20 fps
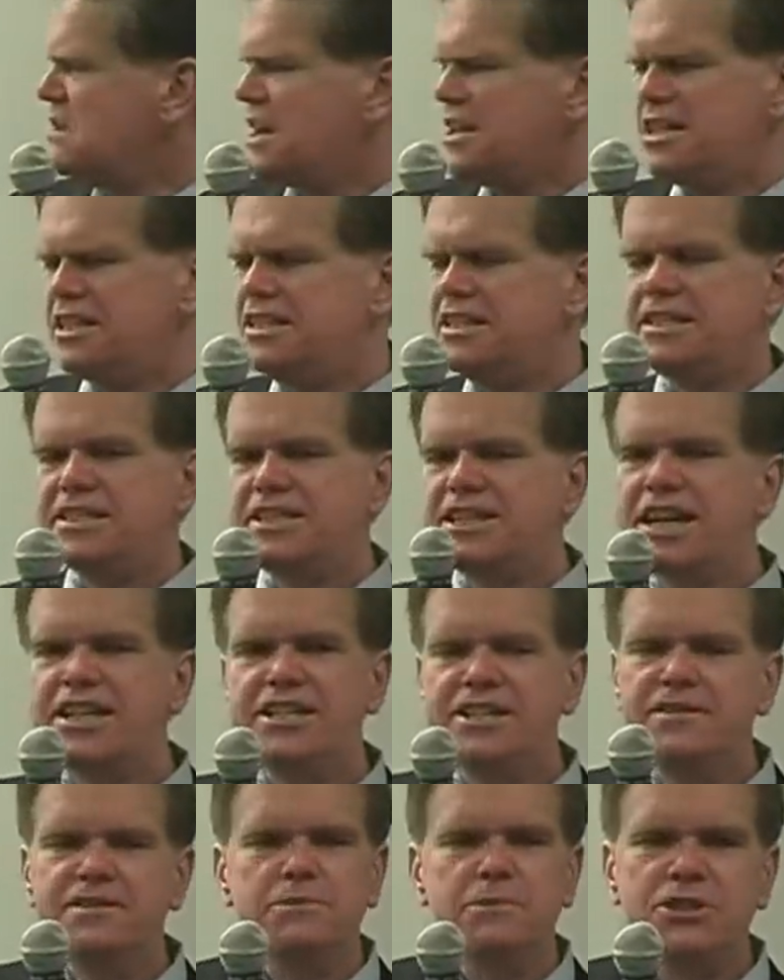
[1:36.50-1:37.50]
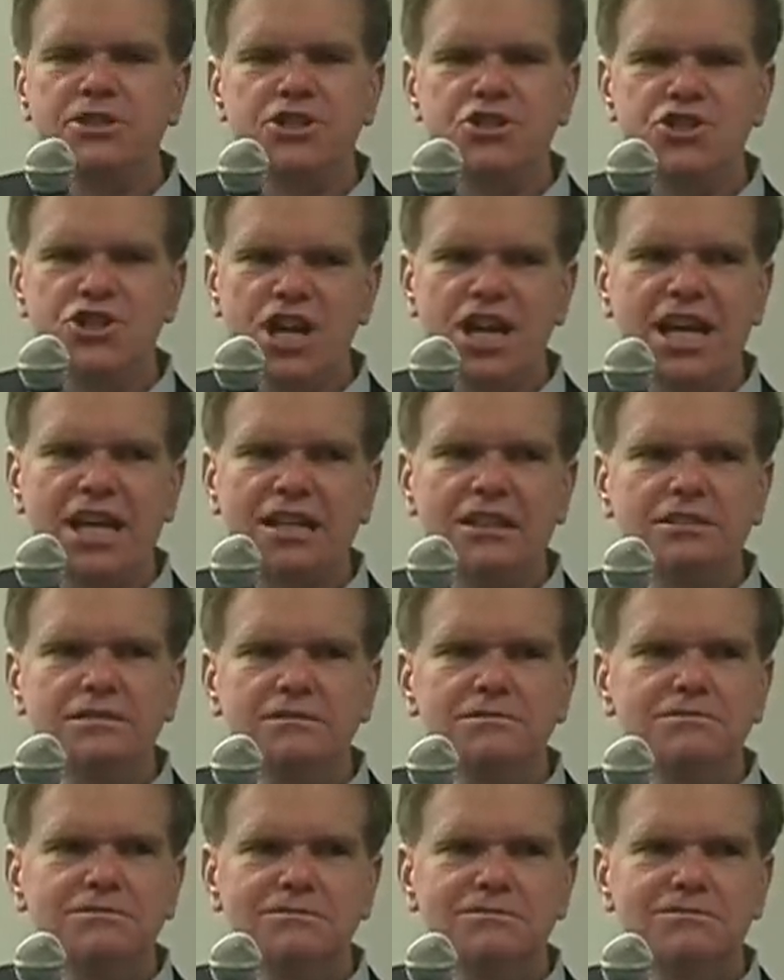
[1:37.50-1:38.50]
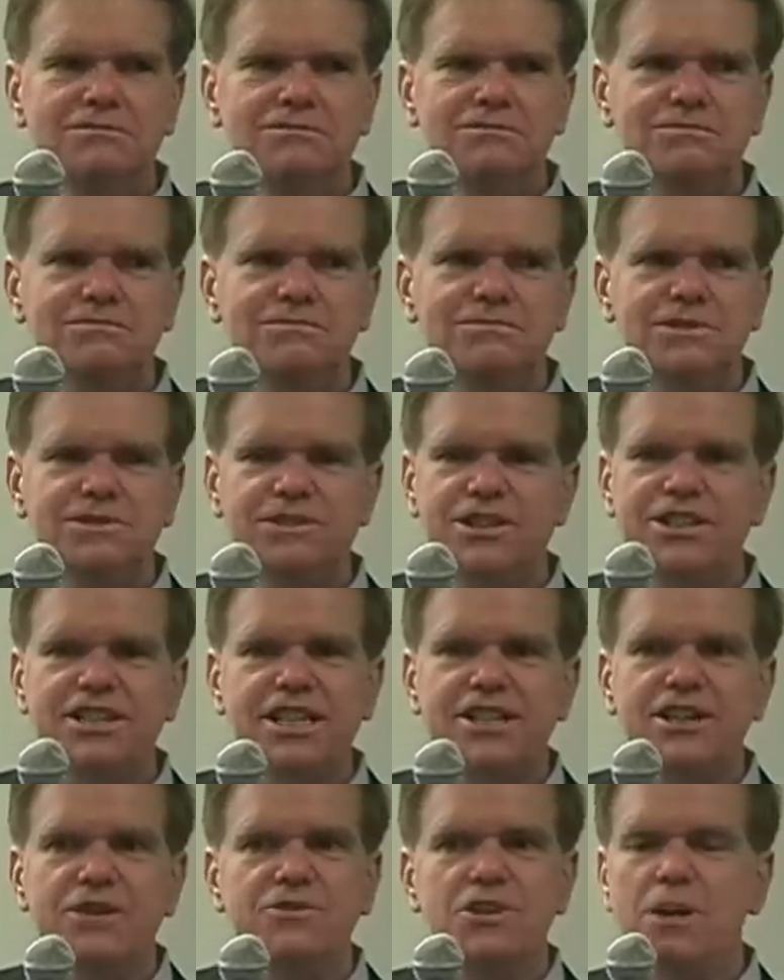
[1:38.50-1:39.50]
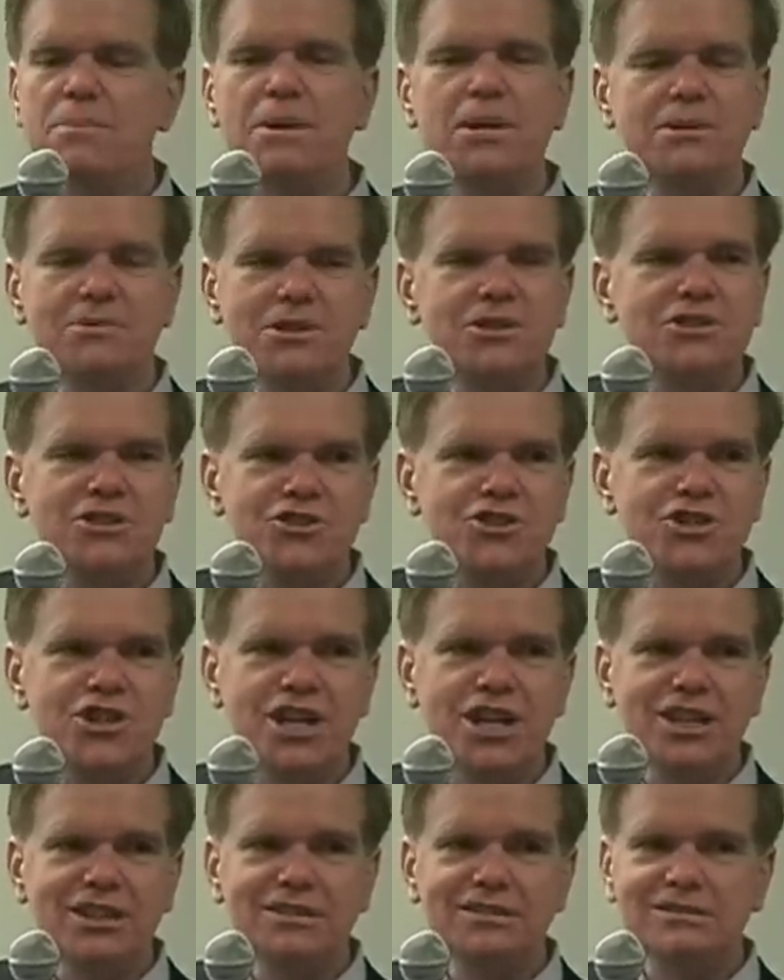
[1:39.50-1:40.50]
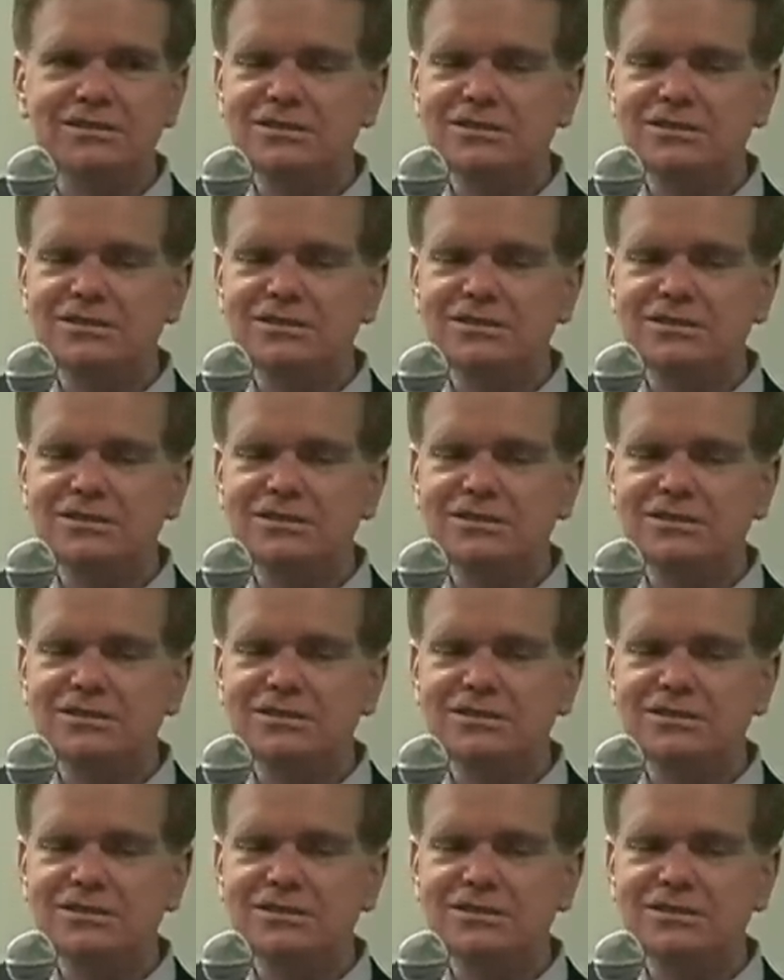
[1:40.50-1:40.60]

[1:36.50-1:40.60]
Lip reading: none of these executives went to jail. As far as I know, nobody went to jail.